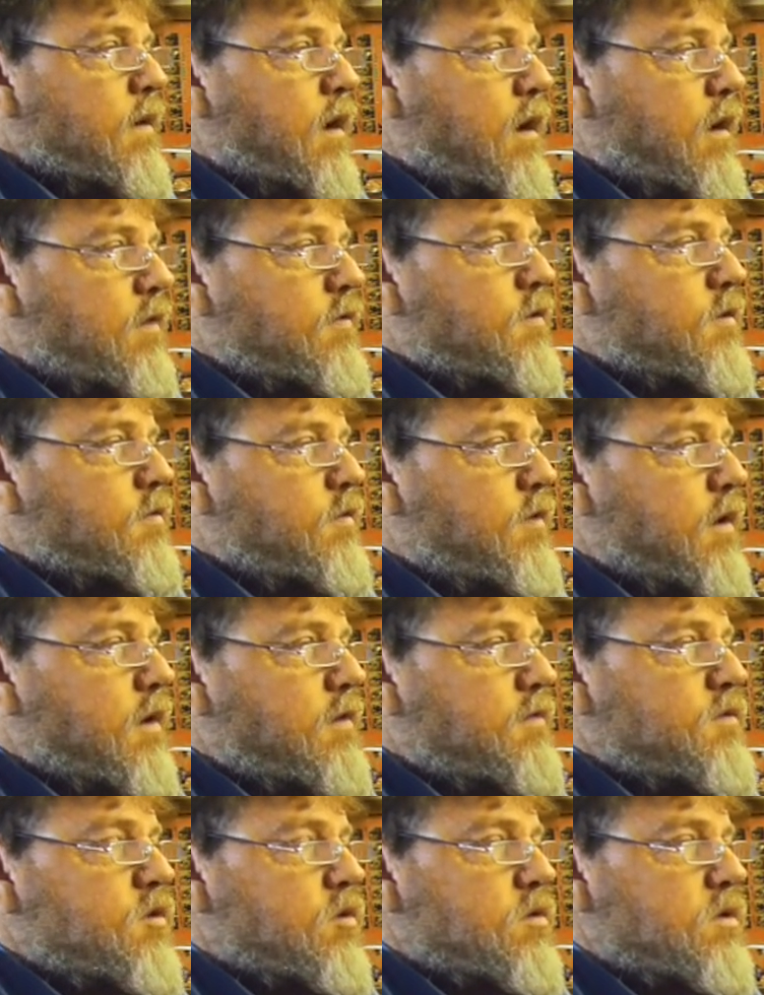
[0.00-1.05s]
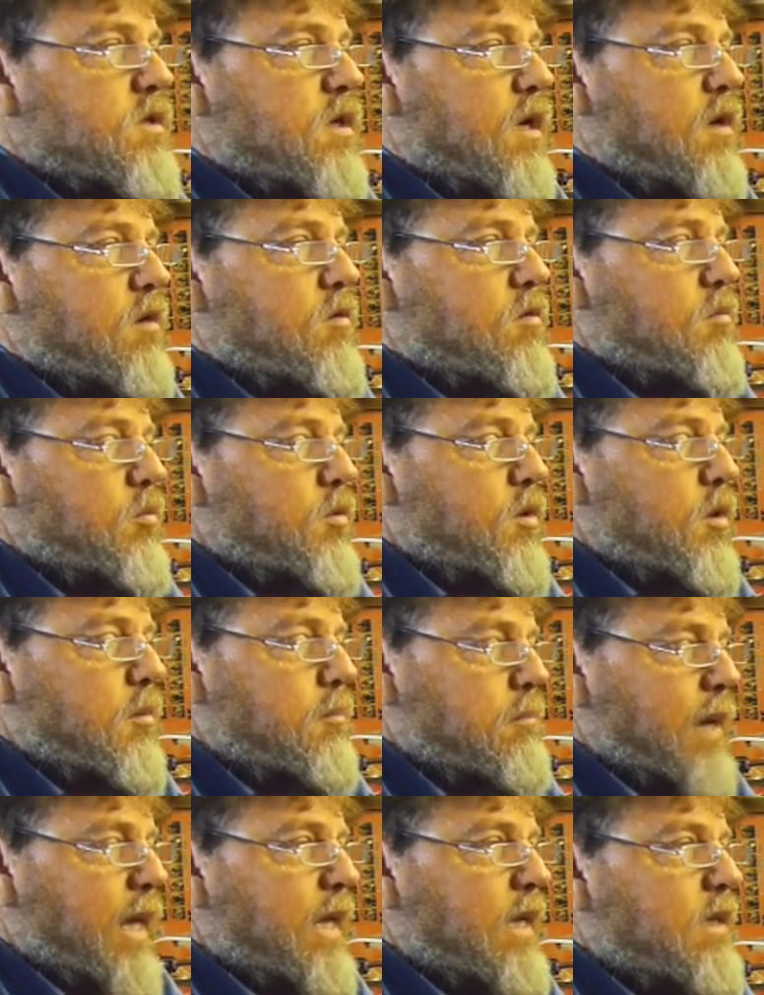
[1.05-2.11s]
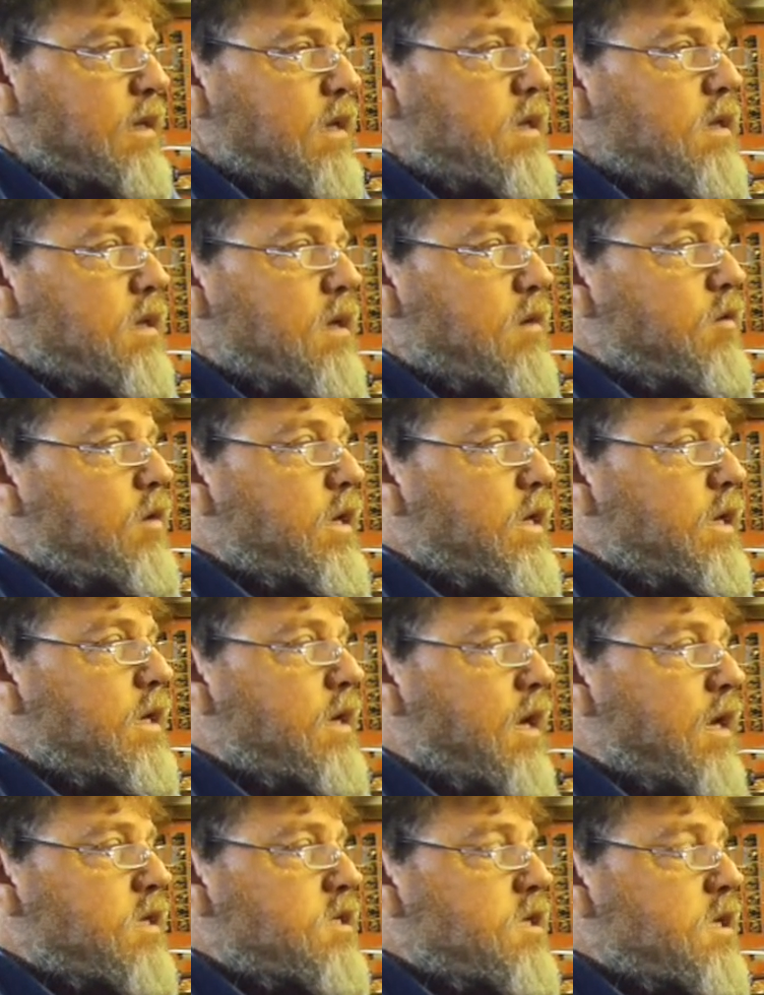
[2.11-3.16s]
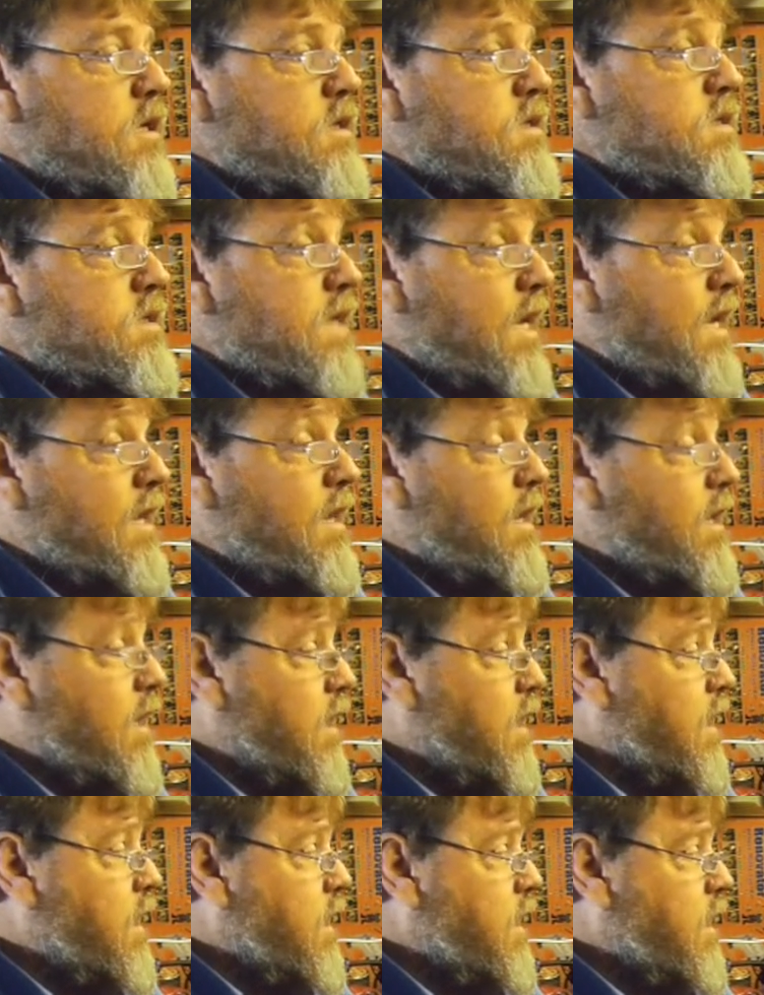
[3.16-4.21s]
After 5 shots I could put the pellet in the hole and it actually stayed there.